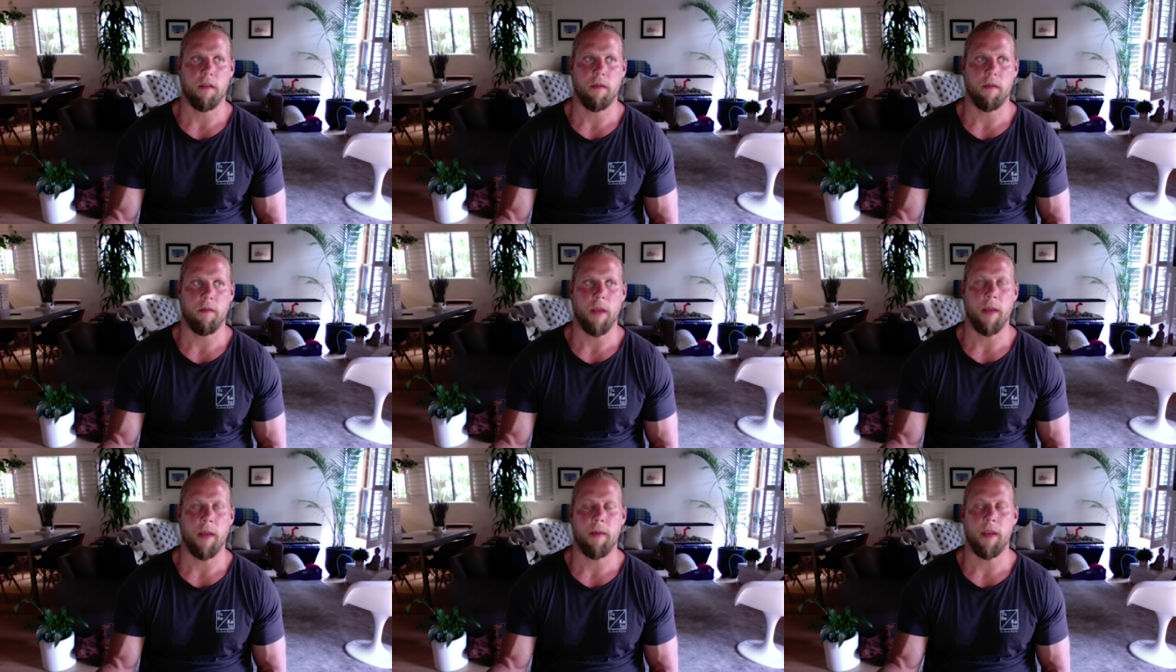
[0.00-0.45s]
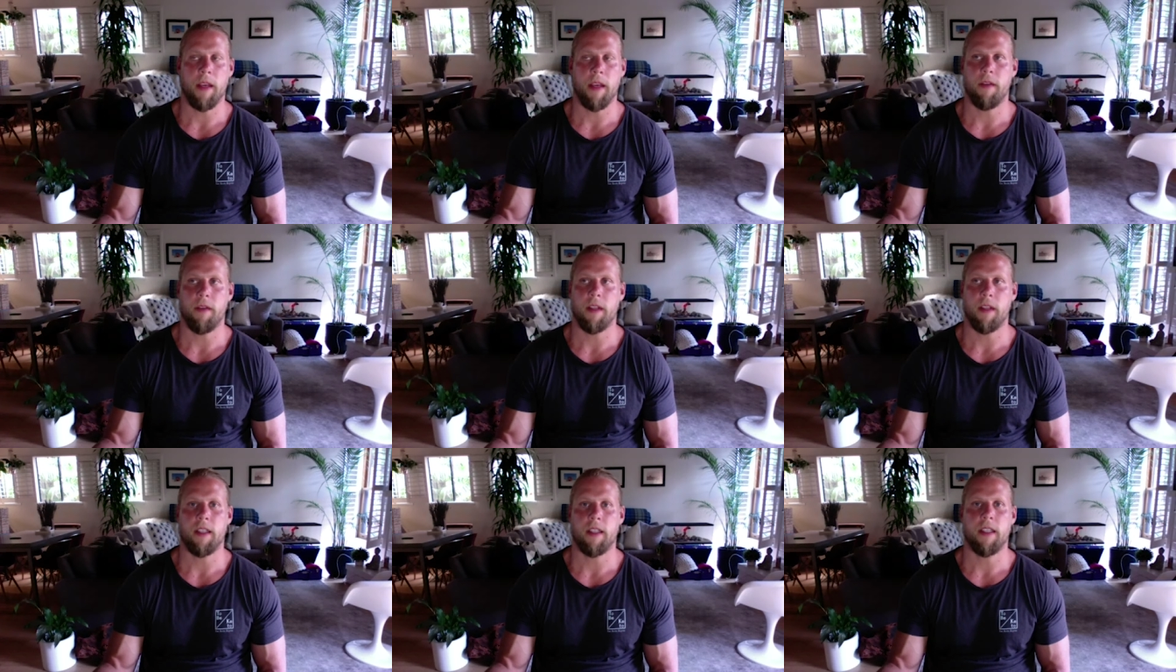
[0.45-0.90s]
maybe
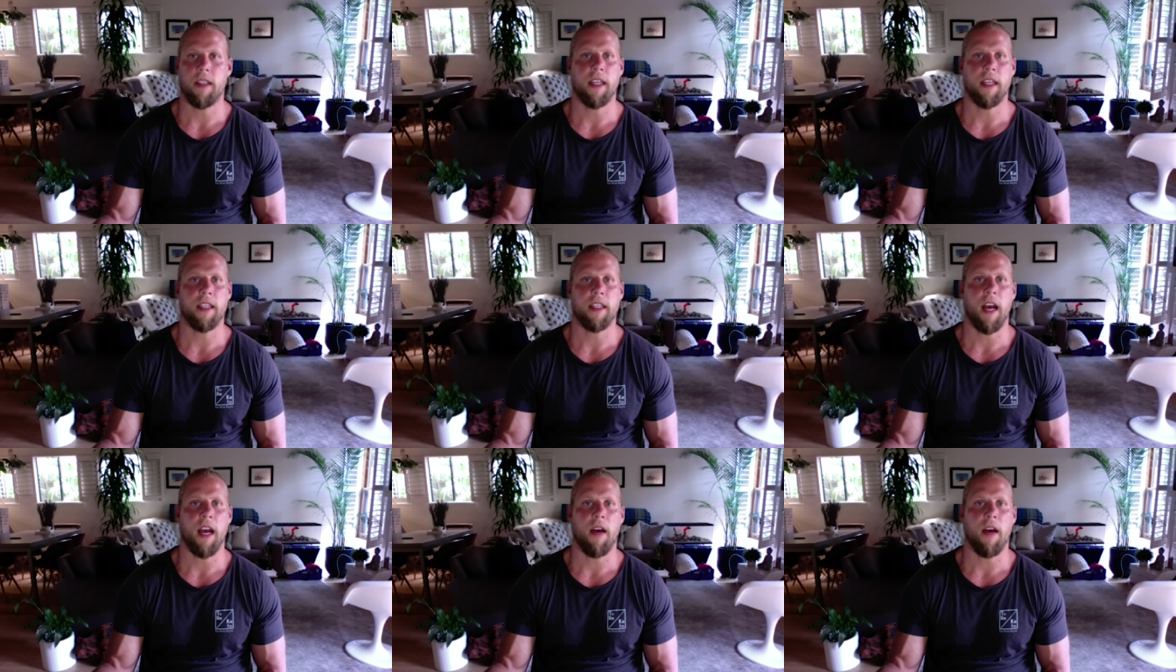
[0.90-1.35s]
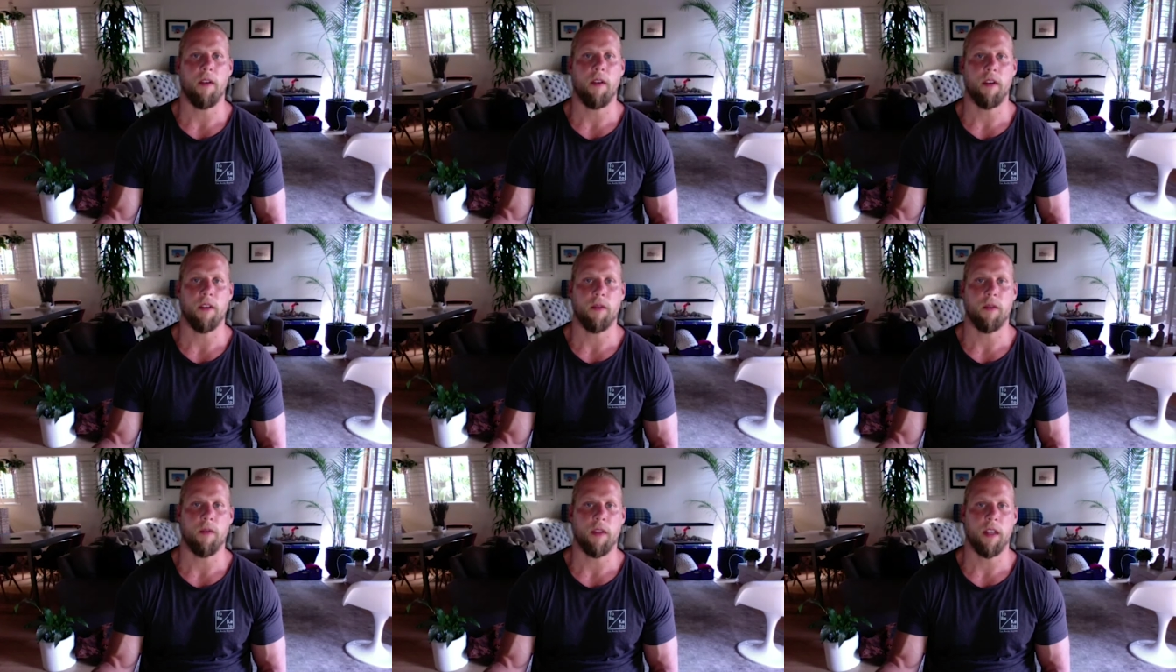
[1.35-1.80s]
even six
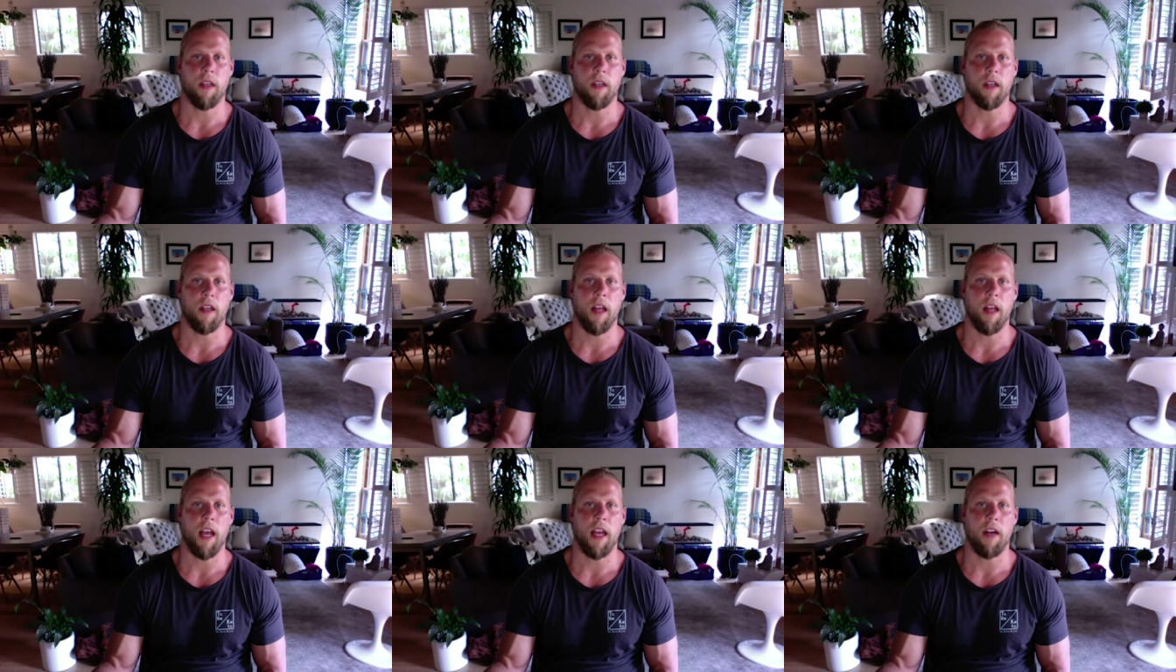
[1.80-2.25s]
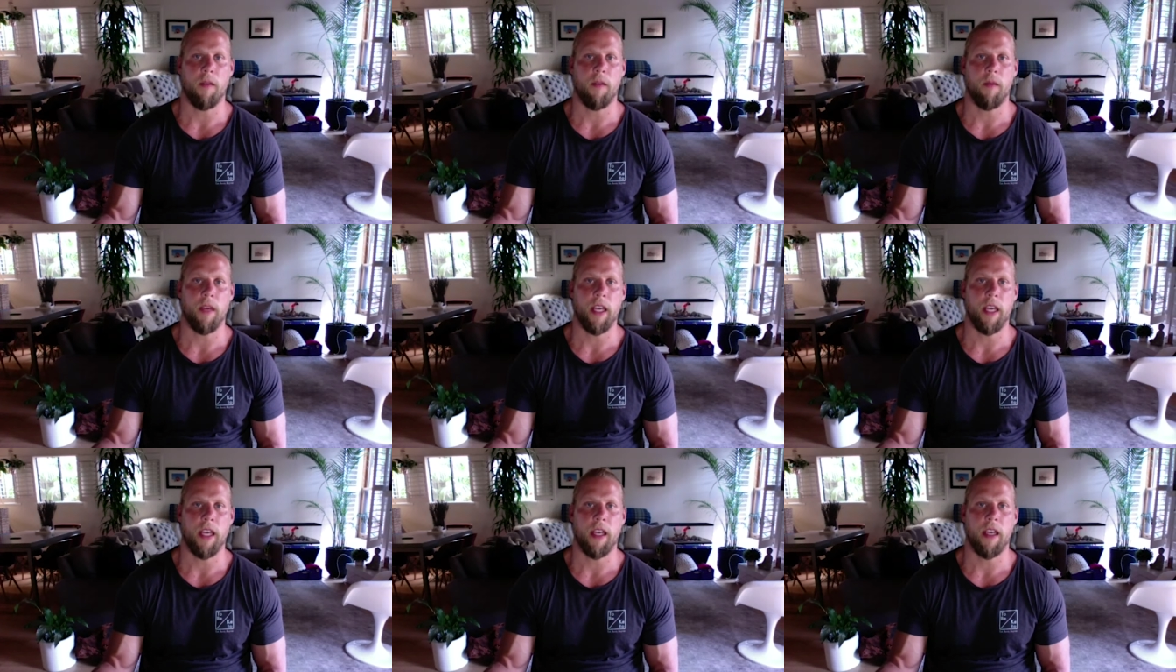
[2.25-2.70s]
hours with a client a
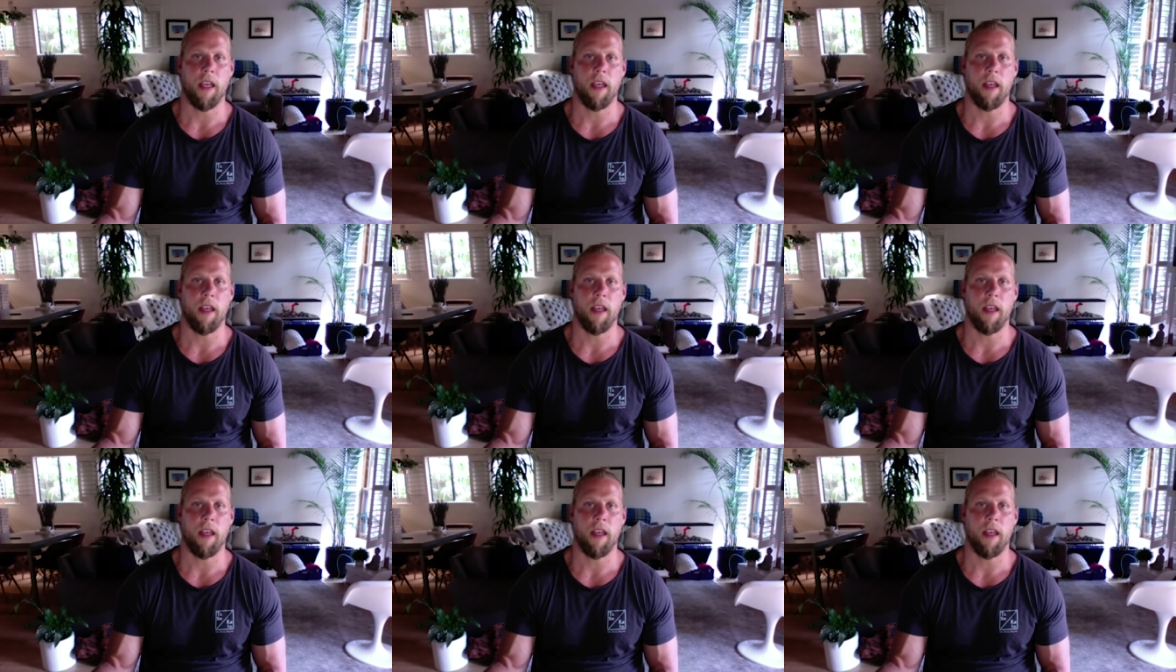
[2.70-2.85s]
week.